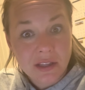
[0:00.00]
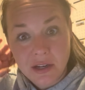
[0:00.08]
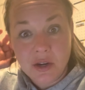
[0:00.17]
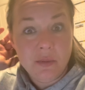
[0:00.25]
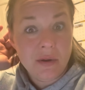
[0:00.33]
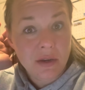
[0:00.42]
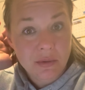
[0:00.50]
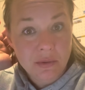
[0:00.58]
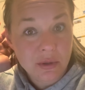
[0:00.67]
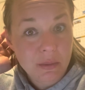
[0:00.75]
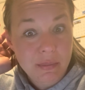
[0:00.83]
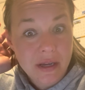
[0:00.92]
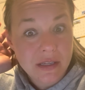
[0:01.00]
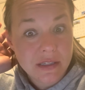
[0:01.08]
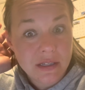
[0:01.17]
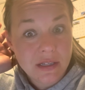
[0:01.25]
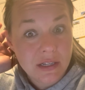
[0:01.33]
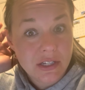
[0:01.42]
that nobody really pays
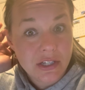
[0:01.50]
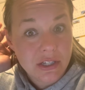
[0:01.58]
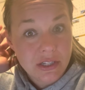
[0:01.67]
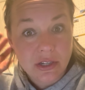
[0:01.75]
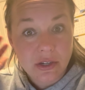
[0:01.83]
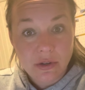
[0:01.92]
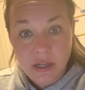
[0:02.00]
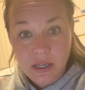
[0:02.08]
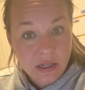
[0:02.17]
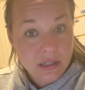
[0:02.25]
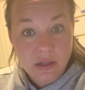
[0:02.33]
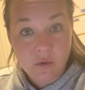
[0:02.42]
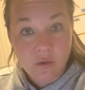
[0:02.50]
attention to. He doesn't